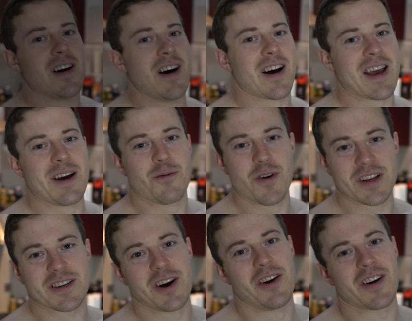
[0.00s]
Okay, what
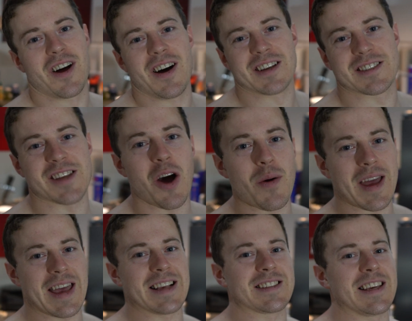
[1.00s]
is going on, guys? So
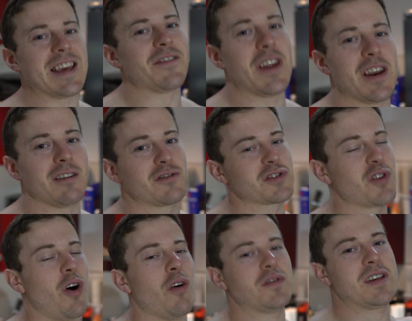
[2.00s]
it is the evening. I've just
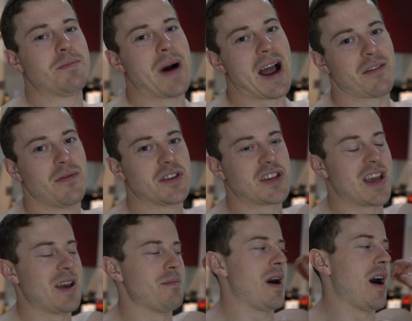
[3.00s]
got obviously back from the
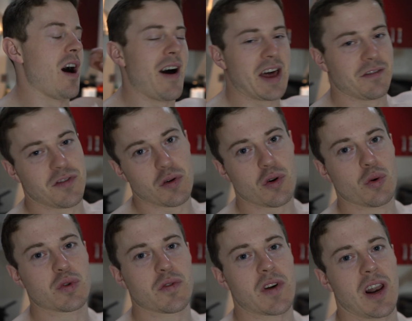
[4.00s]
gym. I had a few
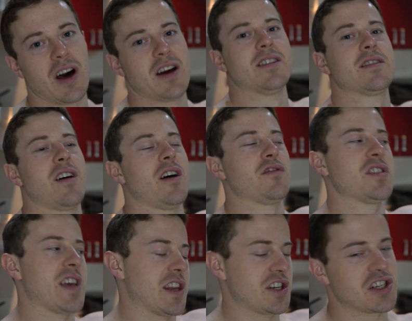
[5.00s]
calls with clients. I've
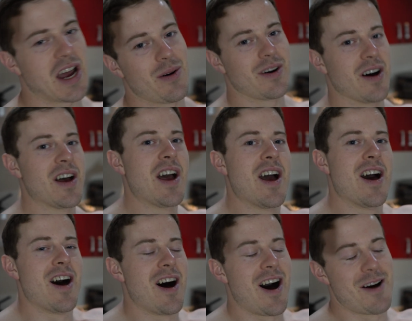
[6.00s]
just had a shower.
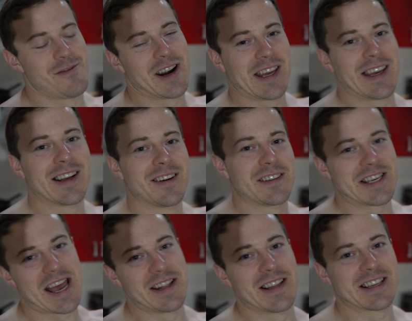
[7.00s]
I'm ready
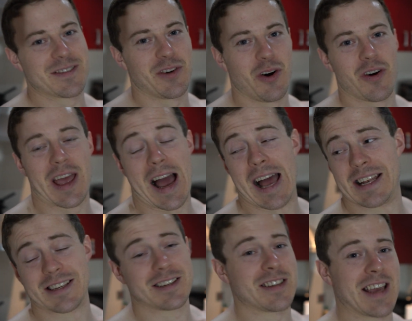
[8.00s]
to end this vlog
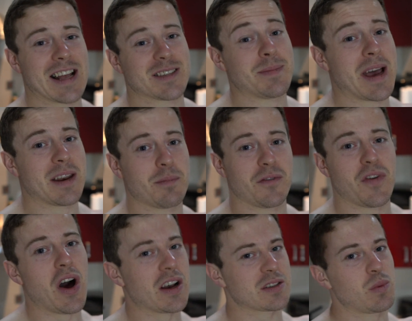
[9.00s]
and to get to bed. But
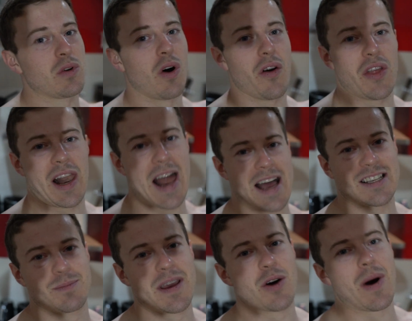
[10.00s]
first, we've got the
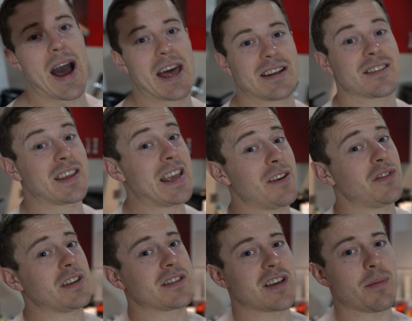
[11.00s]
last meal and the
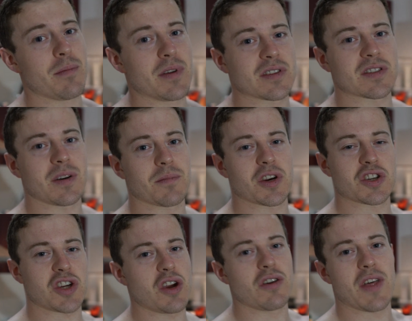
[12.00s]
evening supplements. So I'm going to
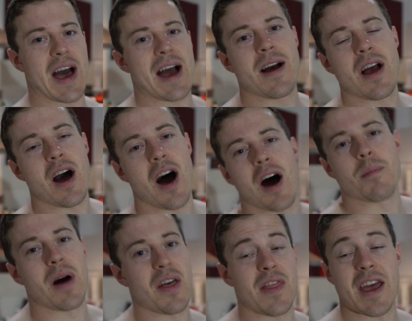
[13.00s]
show you that.
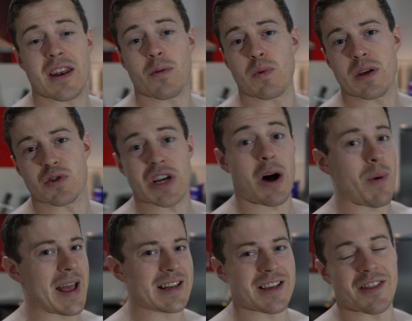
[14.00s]
and then we shall
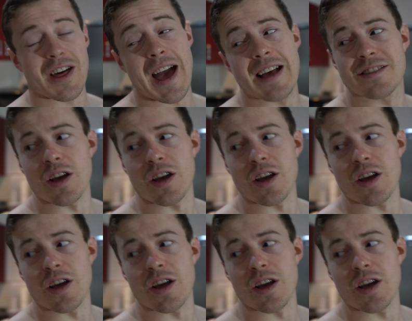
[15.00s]
end it there.